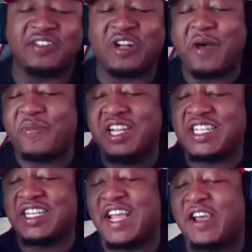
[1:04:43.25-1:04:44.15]
Drop in the
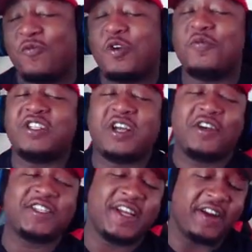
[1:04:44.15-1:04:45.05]
chat. What was
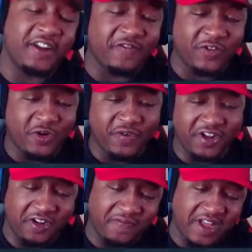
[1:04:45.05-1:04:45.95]
y'all scared of
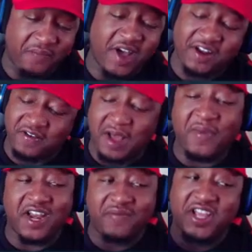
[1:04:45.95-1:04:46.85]
growing up? I'm about to I'm
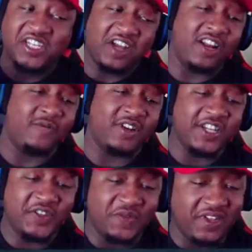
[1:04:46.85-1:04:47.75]
about to mess y'all up with
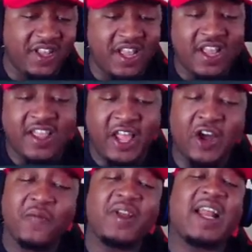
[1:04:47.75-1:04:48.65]
this one.
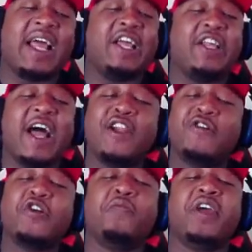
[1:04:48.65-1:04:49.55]
Y'all gonna be like, I know
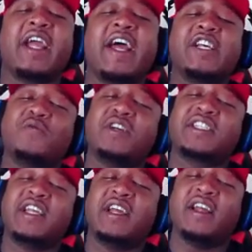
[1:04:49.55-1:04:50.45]
your big ass
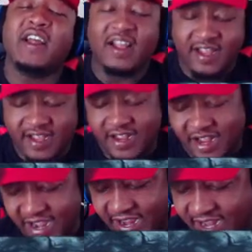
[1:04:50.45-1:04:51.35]
wasn't scared.
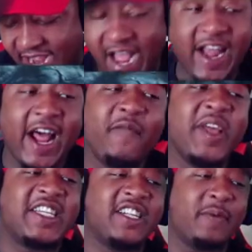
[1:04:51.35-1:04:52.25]
Hey, I, and I've
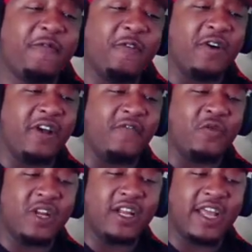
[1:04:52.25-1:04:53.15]
mentioned this before. If
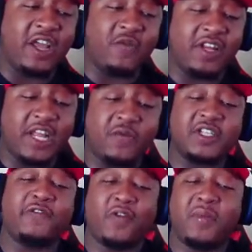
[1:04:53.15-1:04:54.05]
you one of the A1 day
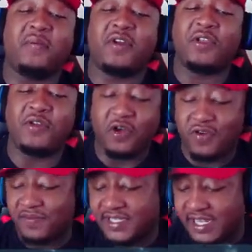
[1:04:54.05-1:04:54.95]
ones, if you remember, you know
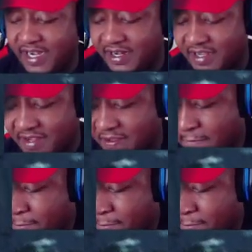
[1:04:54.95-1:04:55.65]
what I'm scared of.